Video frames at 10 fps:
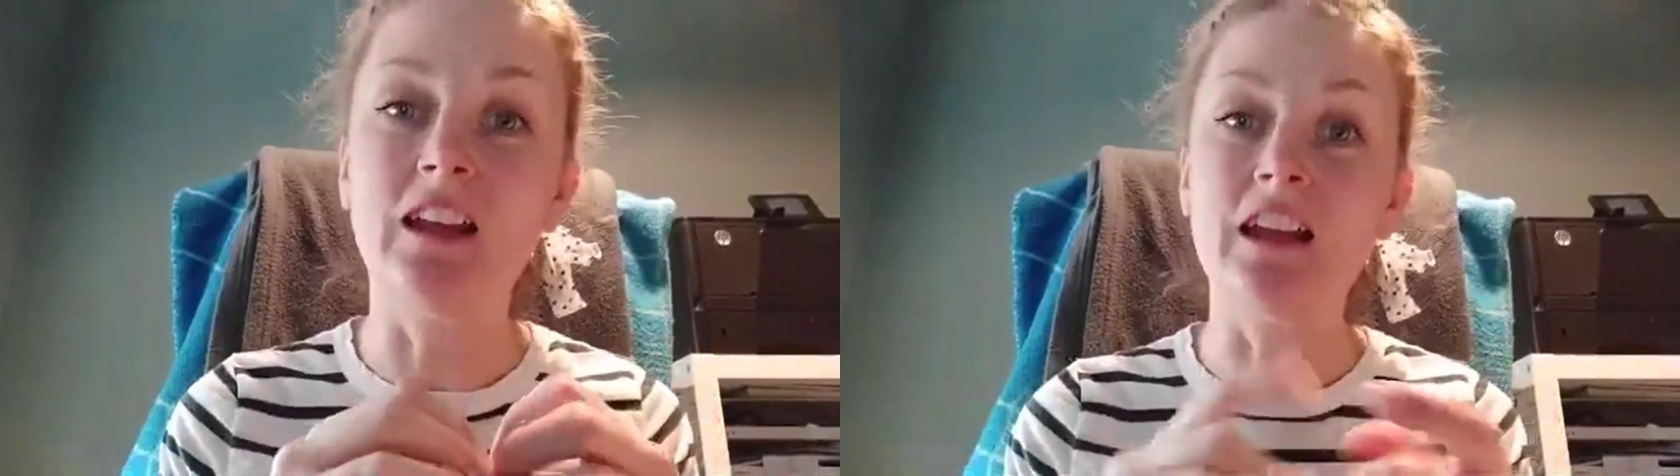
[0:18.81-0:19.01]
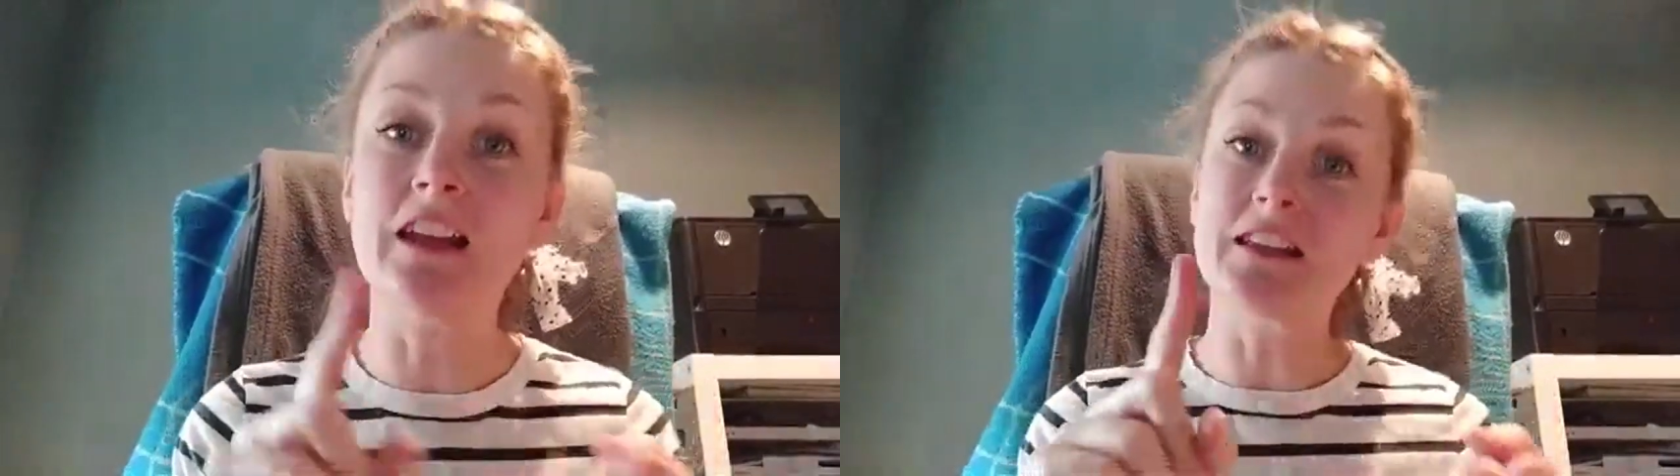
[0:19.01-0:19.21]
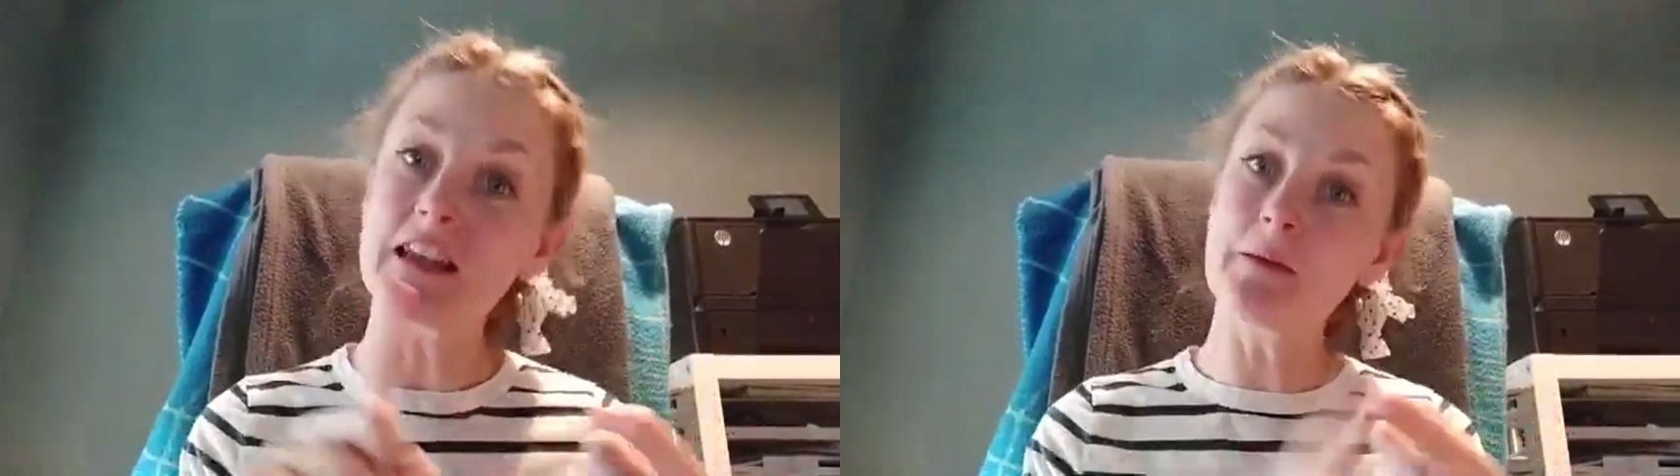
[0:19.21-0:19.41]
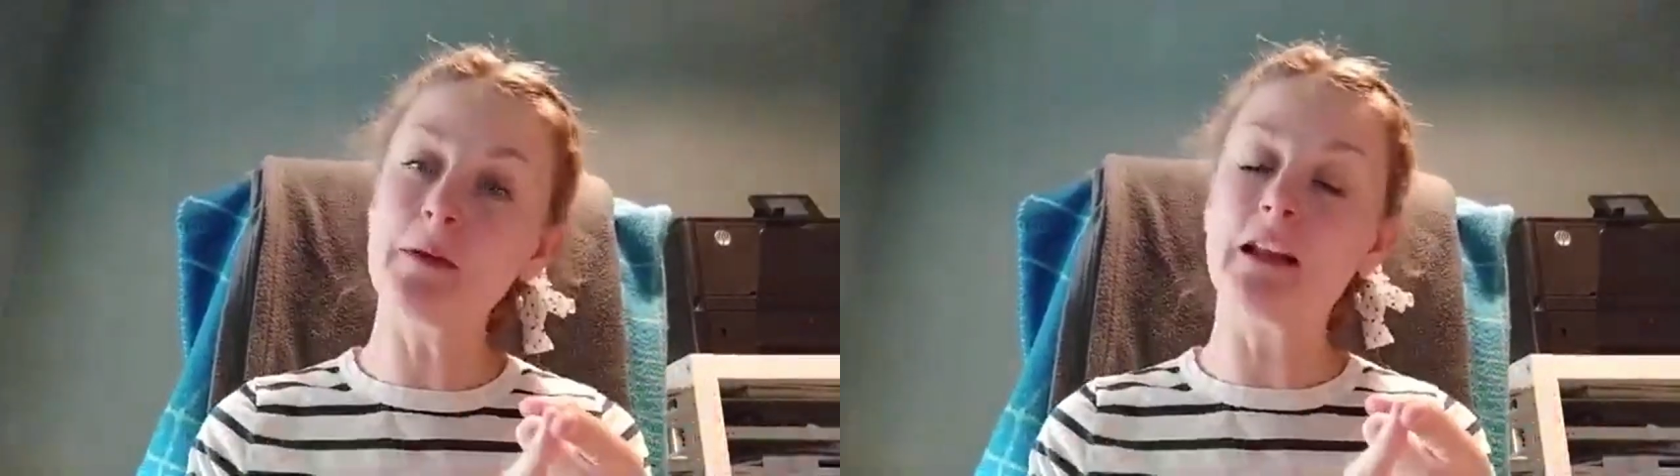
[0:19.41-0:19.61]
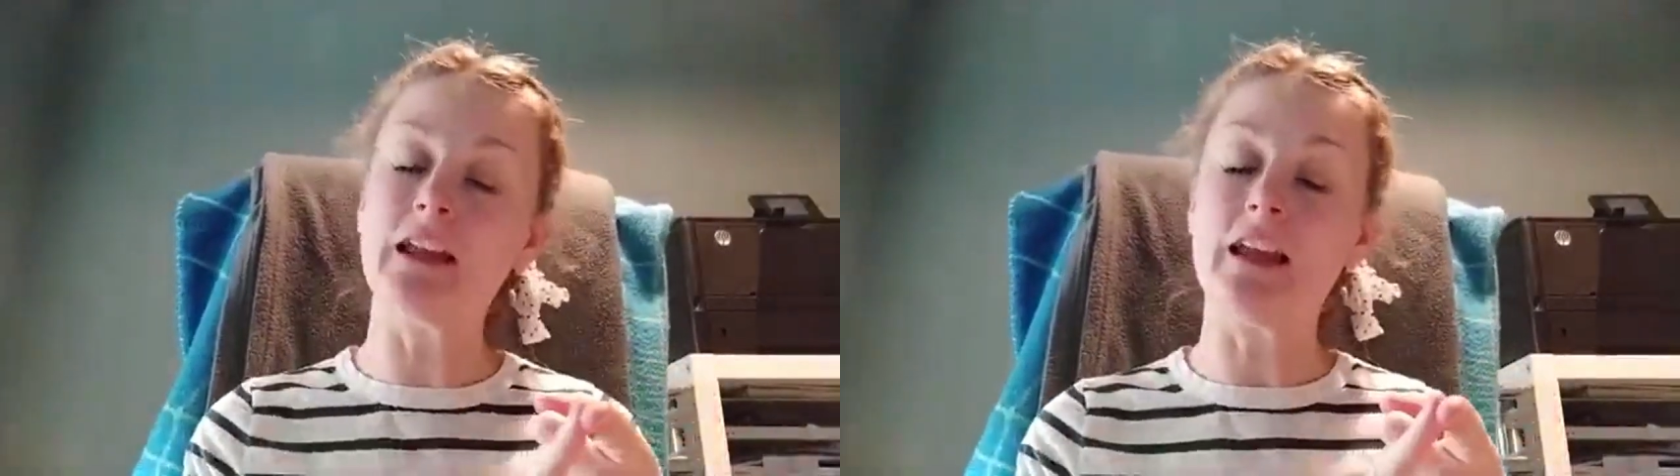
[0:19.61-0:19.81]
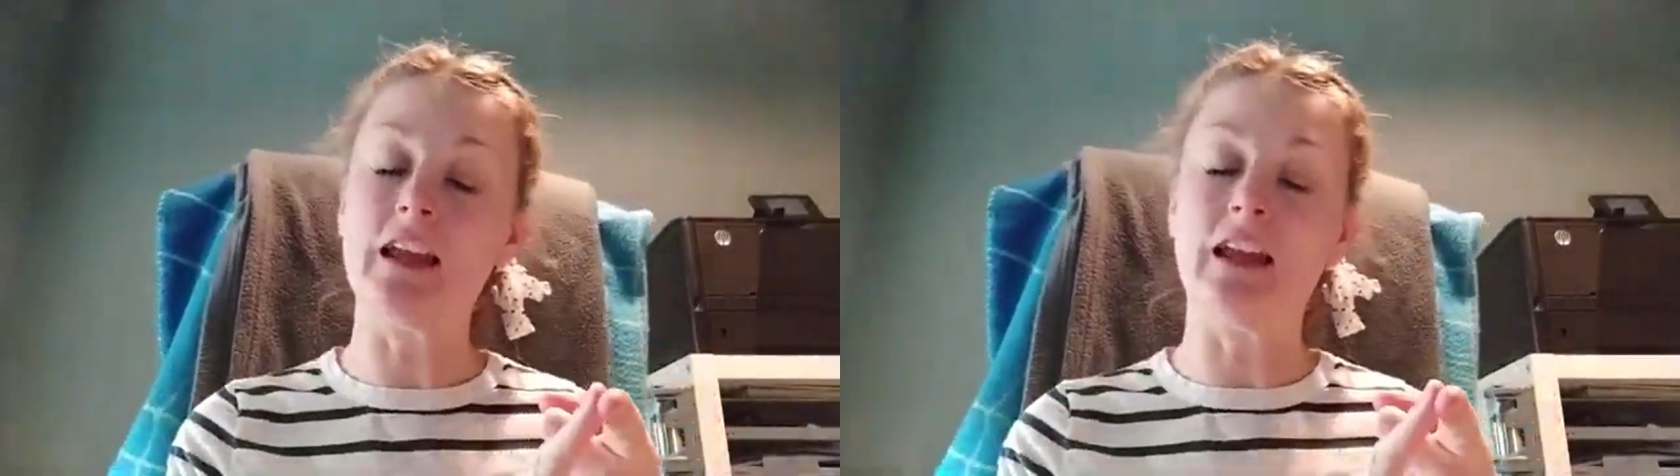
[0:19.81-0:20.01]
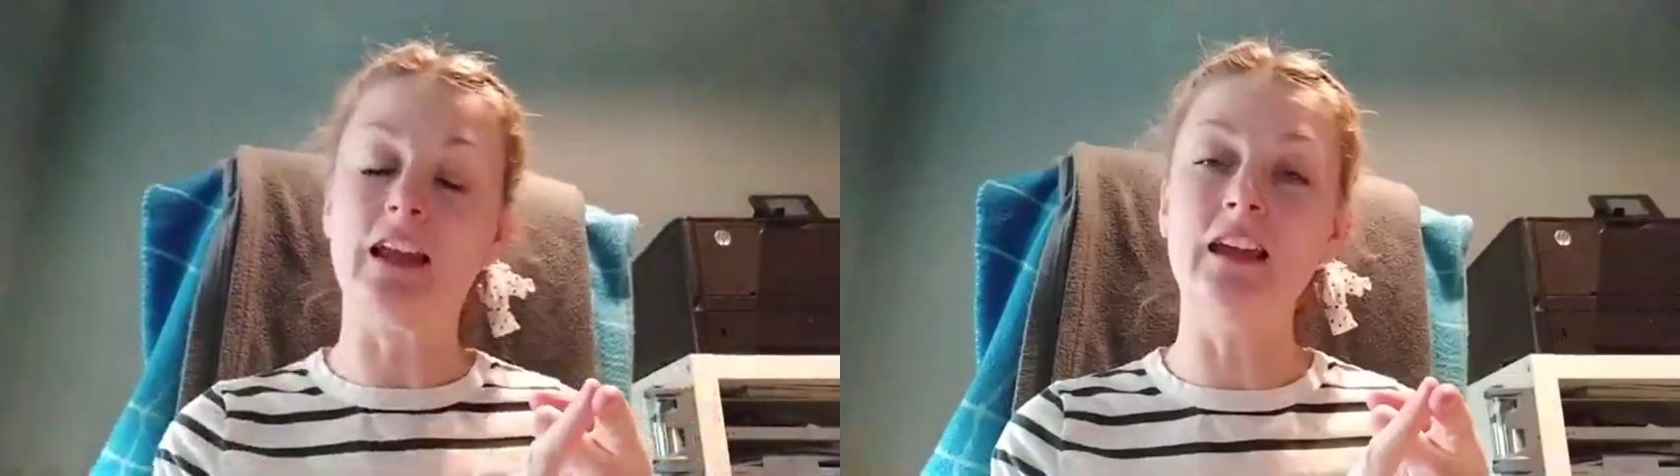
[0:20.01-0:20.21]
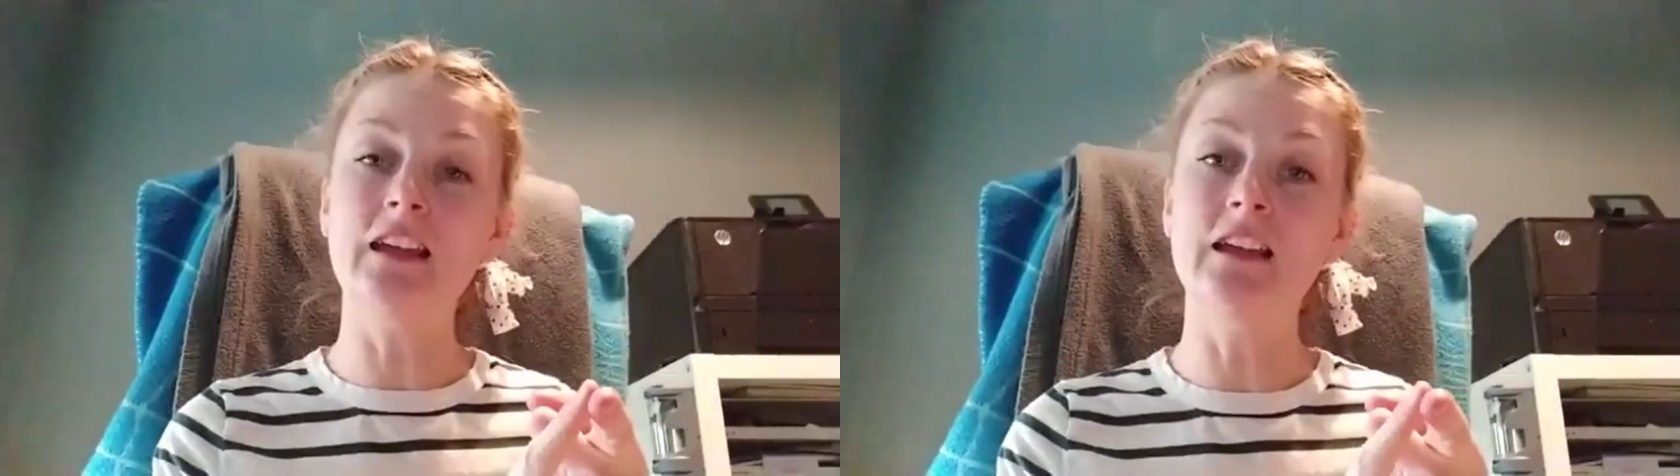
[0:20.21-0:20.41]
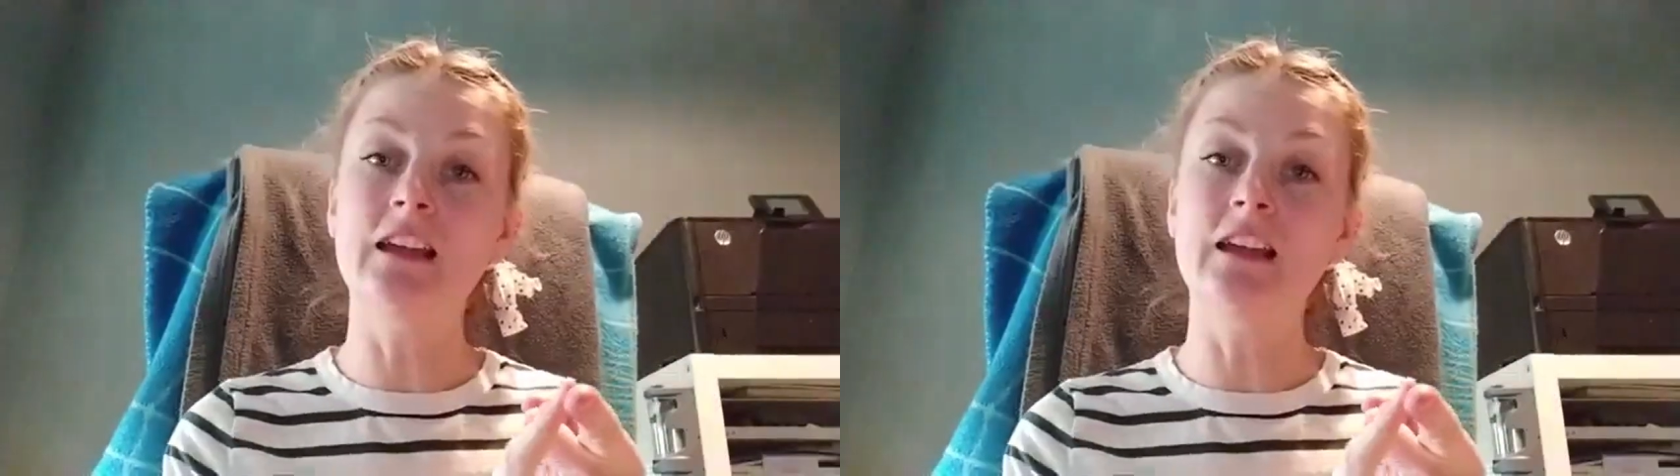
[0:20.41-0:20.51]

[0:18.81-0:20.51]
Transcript: It's Emily here.